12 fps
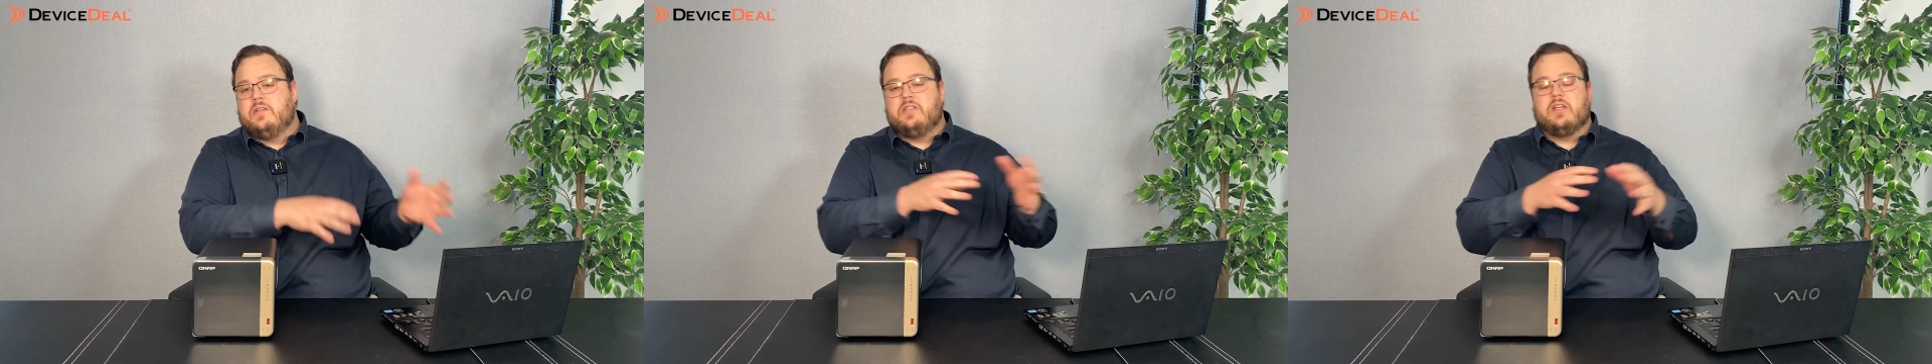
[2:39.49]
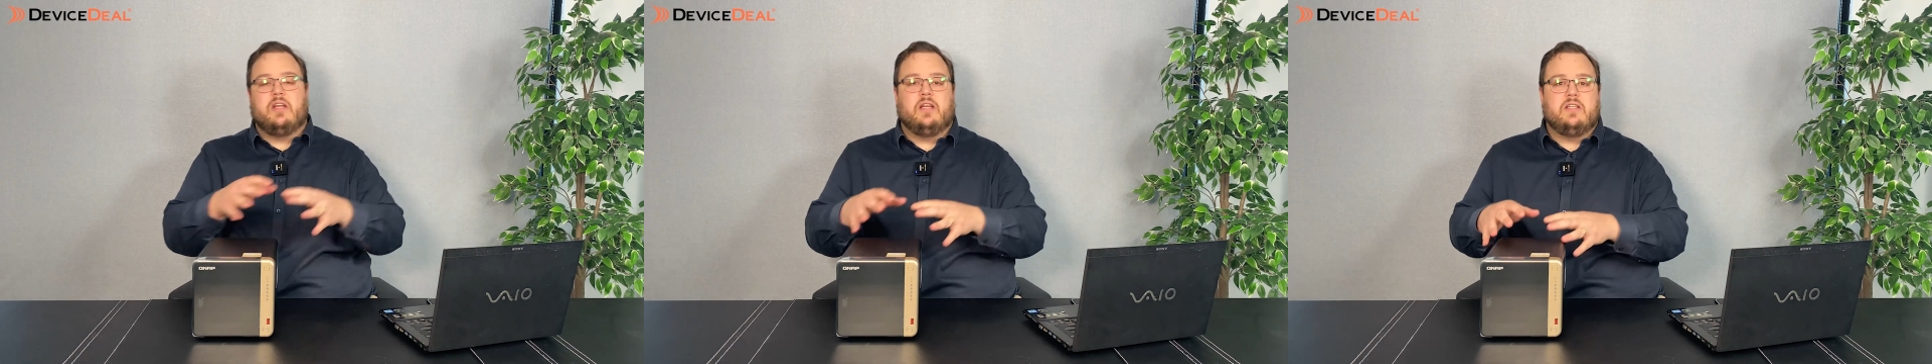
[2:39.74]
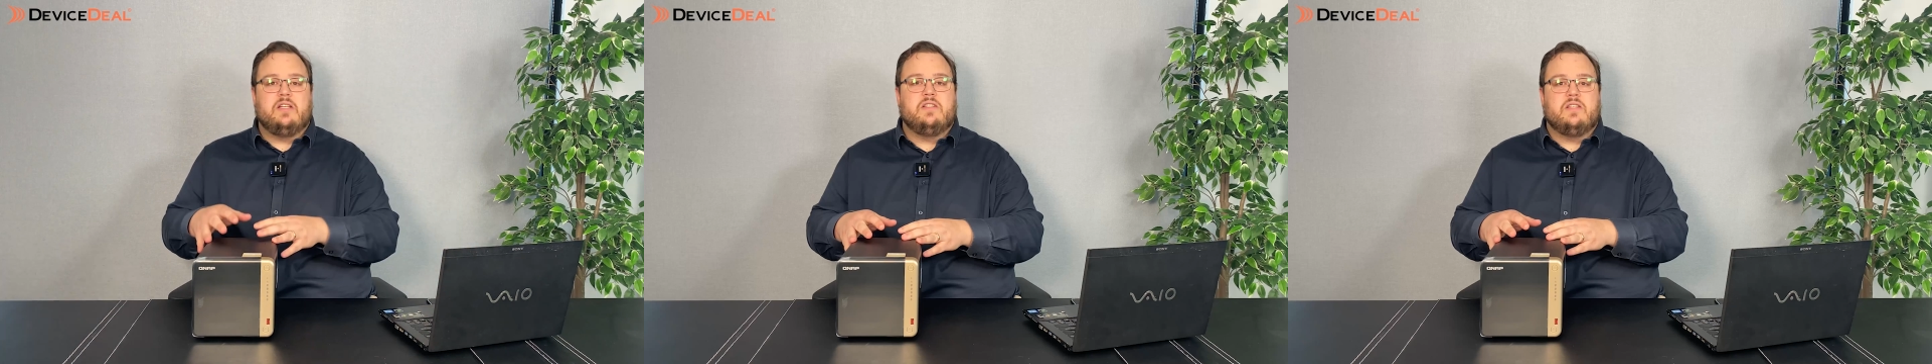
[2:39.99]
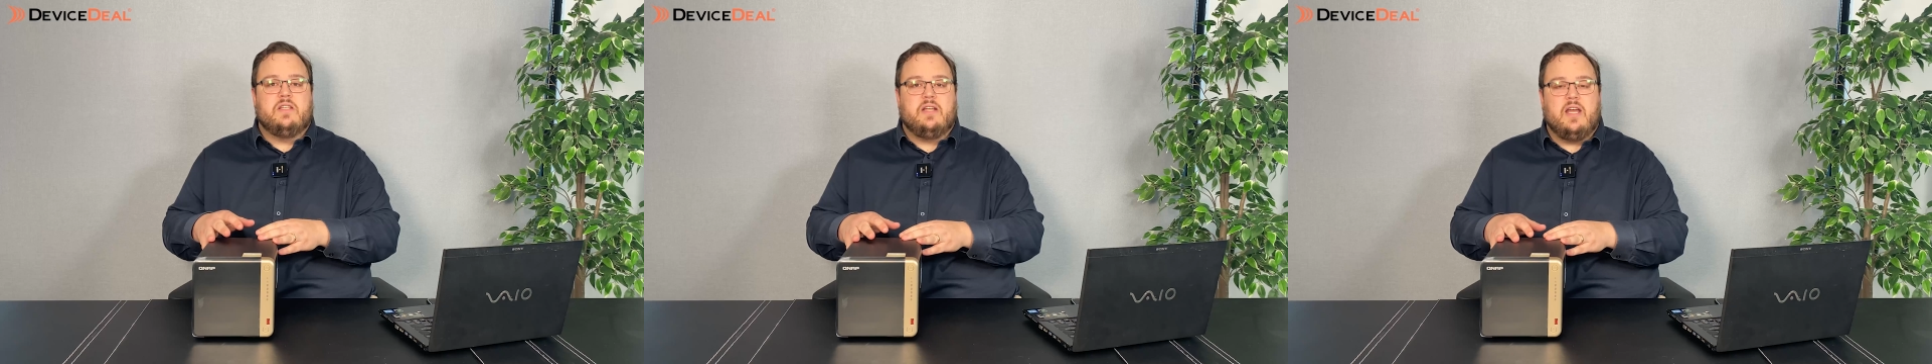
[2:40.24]
to connect
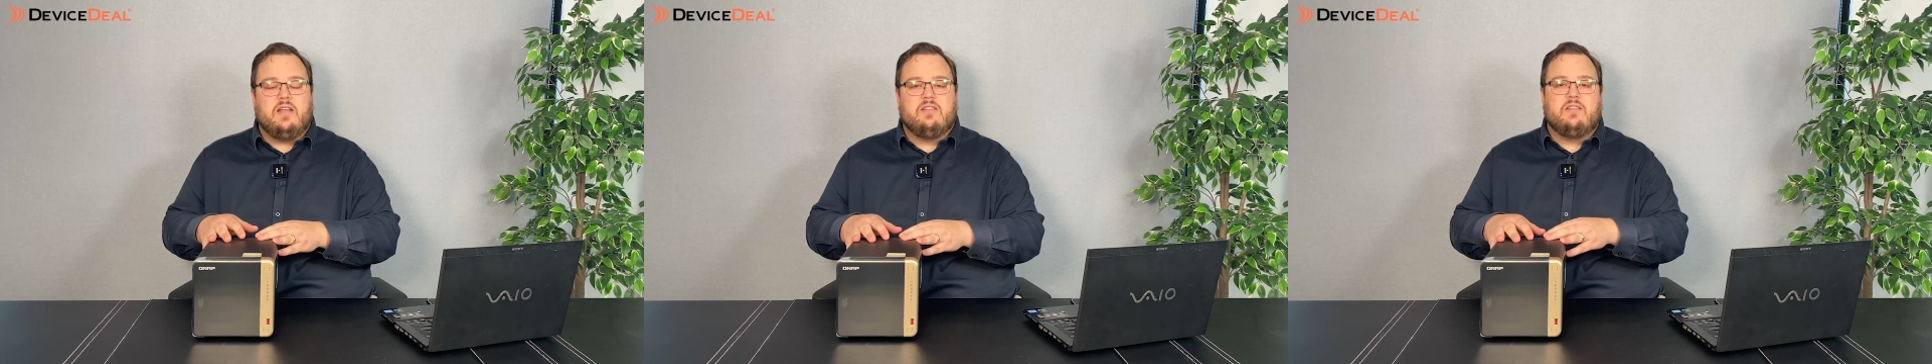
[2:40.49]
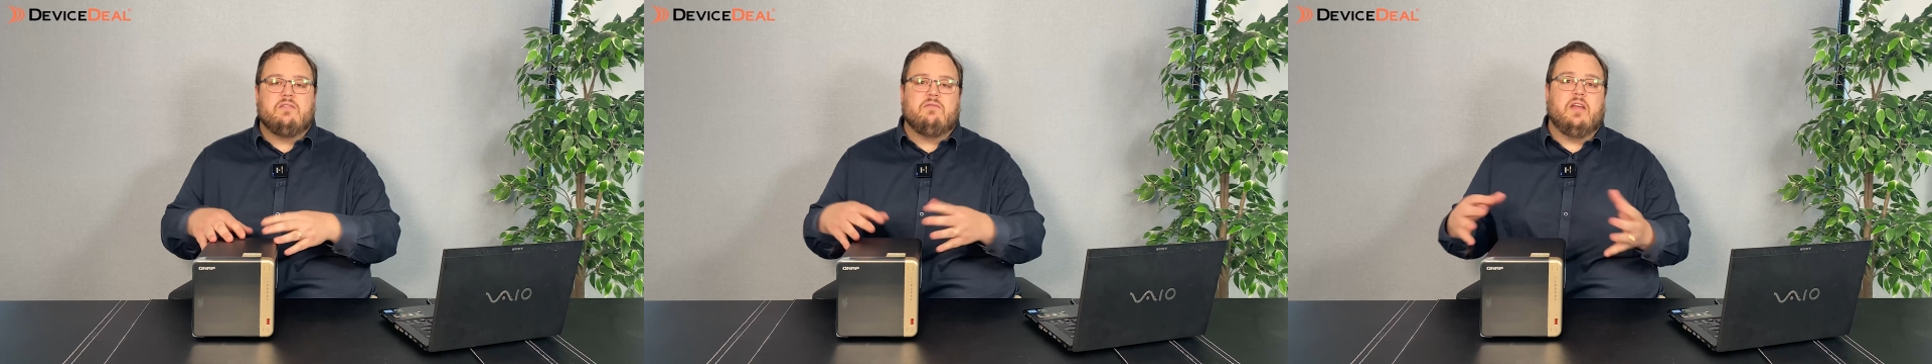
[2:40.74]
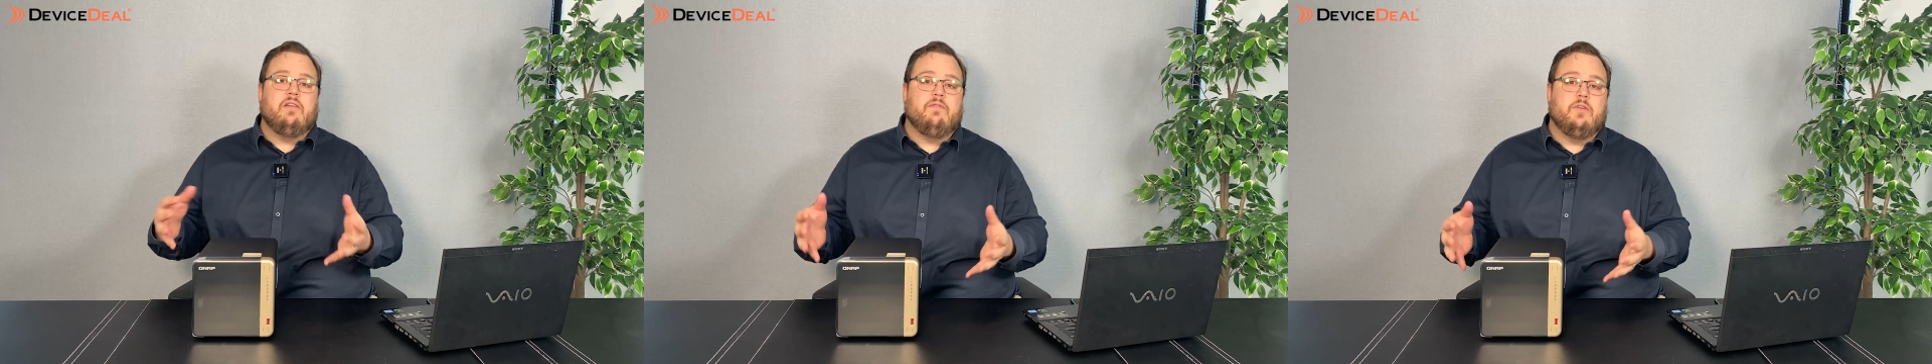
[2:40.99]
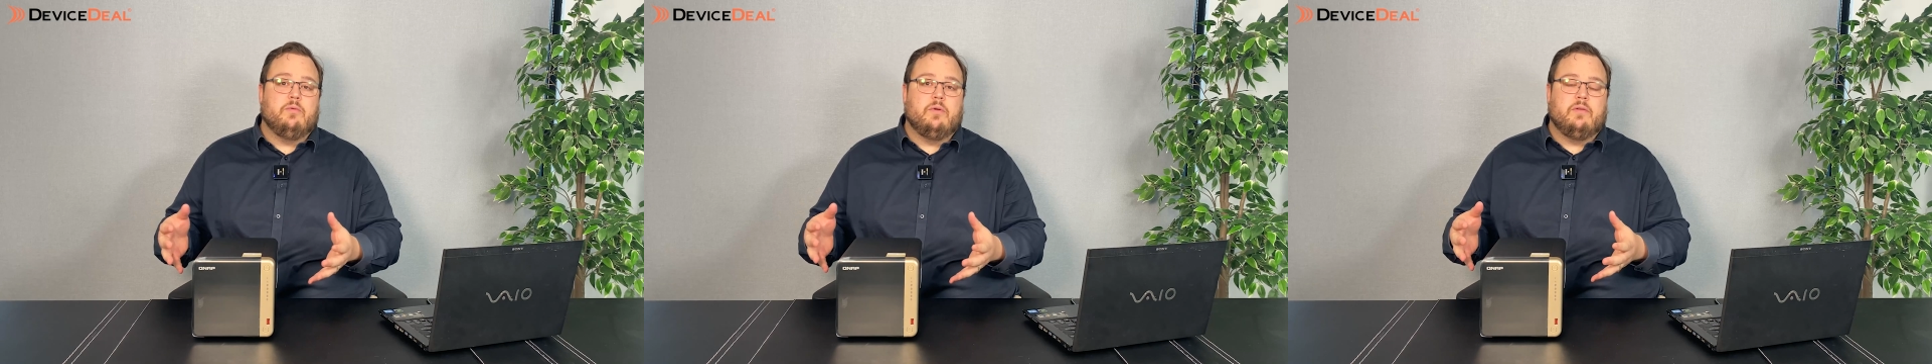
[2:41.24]
into the NAS and
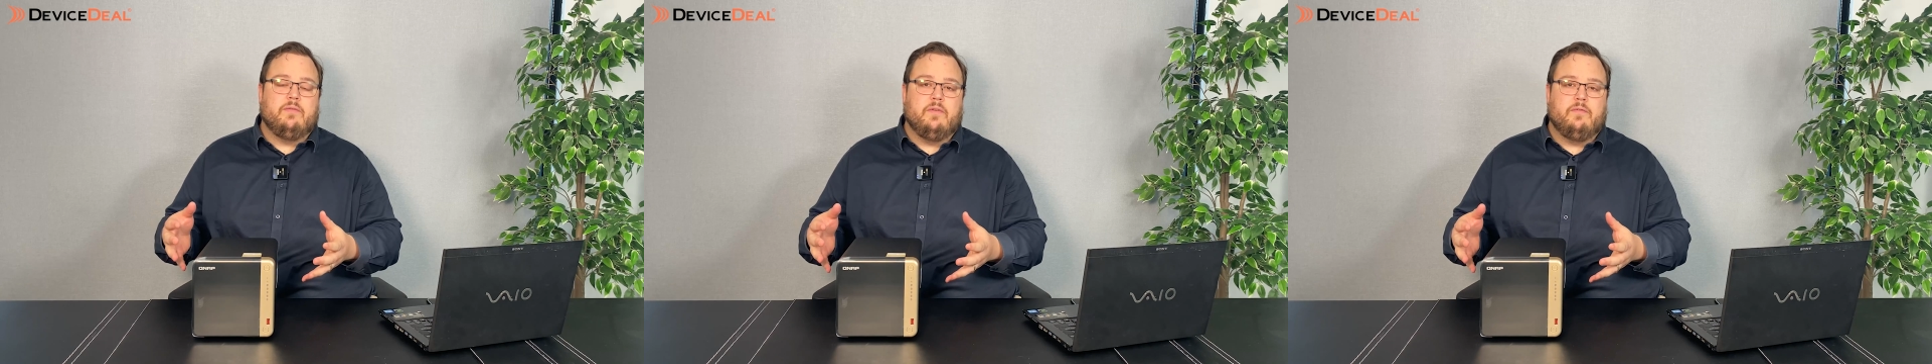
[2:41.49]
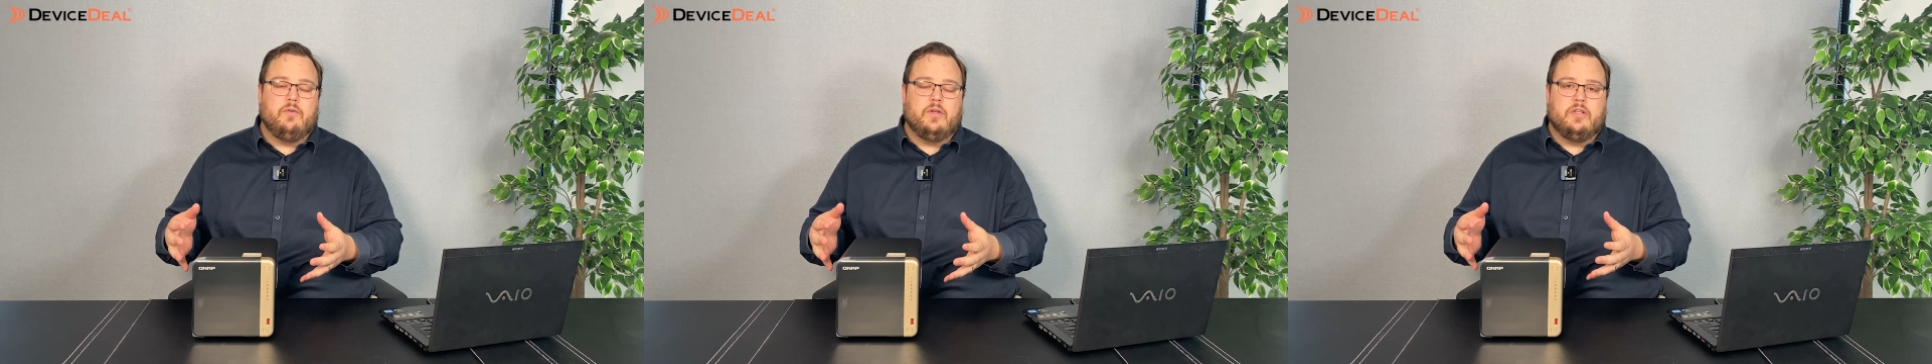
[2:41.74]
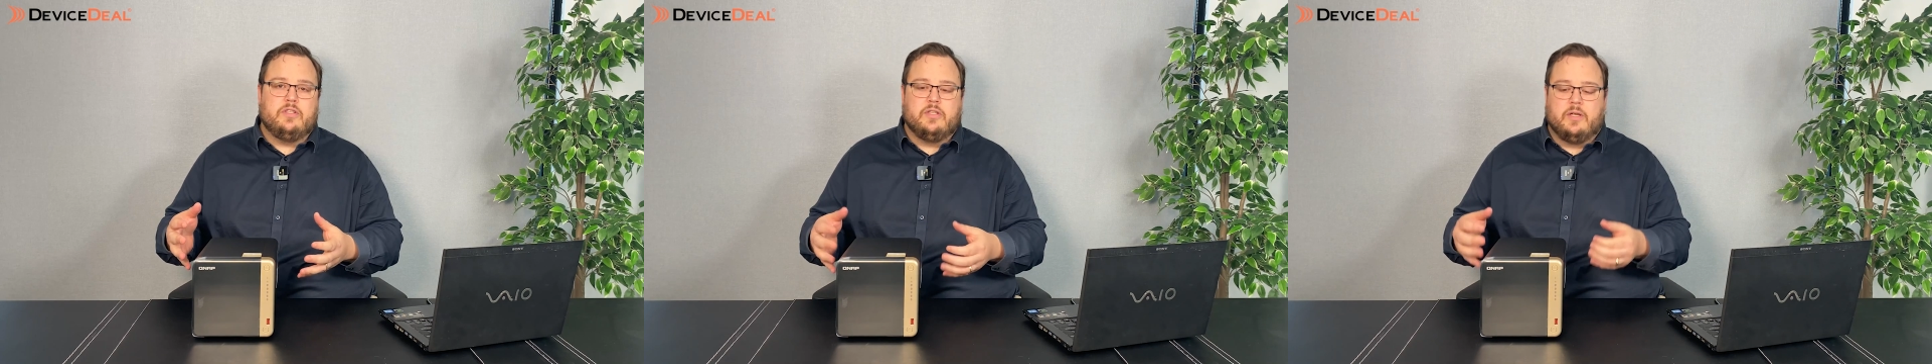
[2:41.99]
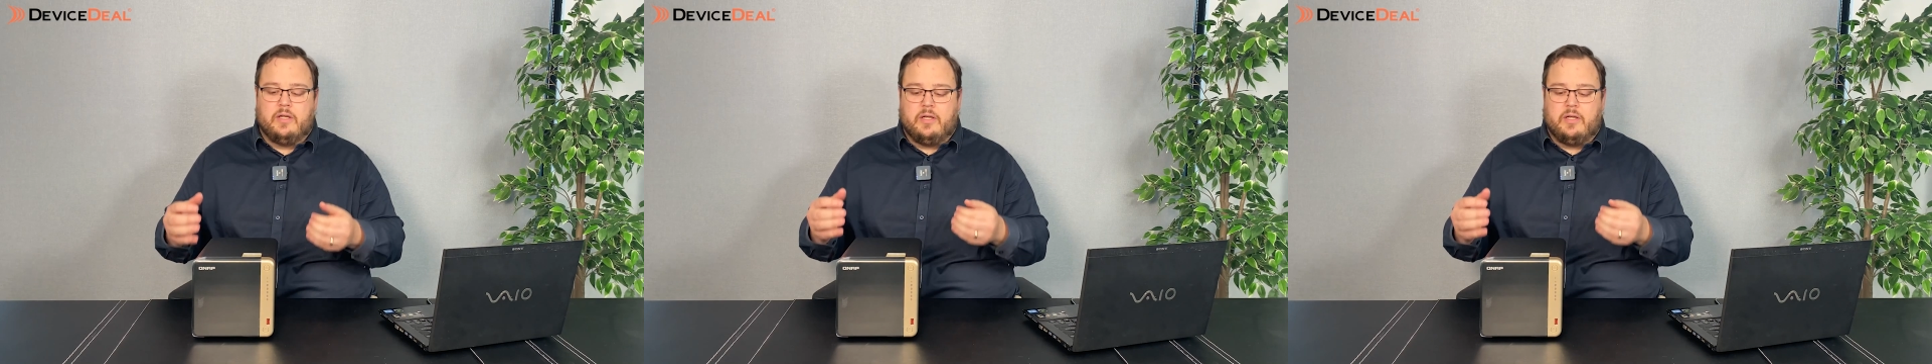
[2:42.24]
view all of your footage.